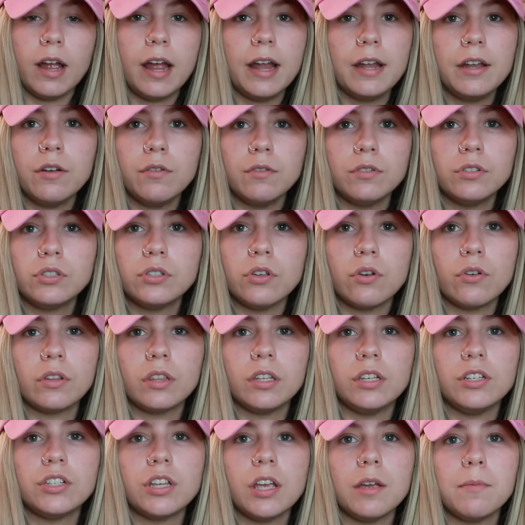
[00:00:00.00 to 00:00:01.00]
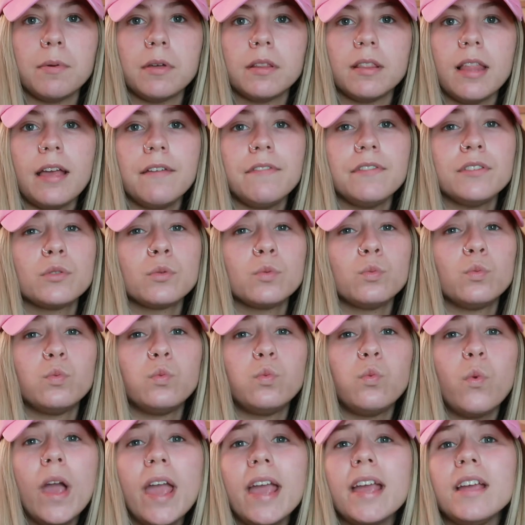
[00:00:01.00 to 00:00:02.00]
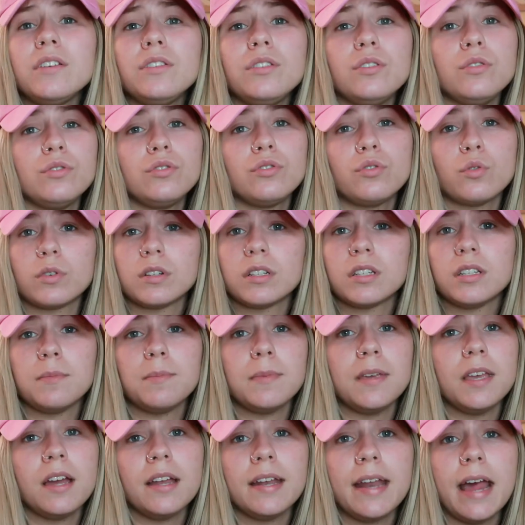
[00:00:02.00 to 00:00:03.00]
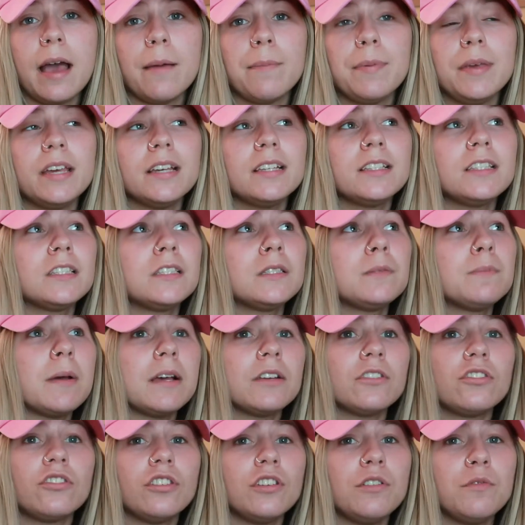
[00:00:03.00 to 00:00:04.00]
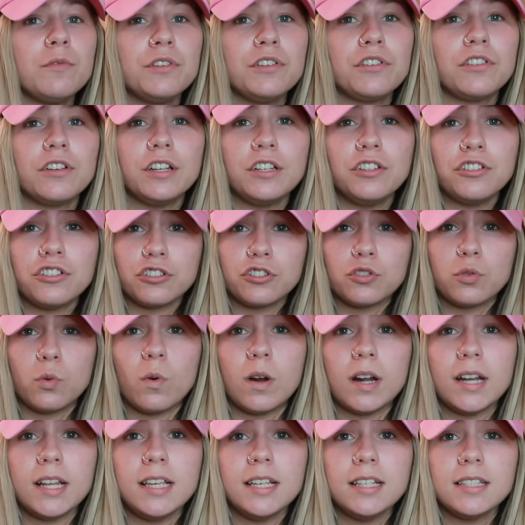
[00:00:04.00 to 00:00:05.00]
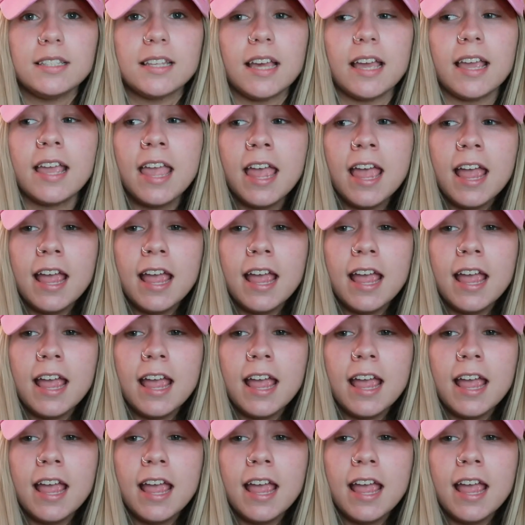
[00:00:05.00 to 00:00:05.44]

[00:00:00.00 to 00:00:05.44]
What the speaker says: I know it's so cliche, but life is way too short to be unhappy, especially when you're in your 20s. Like,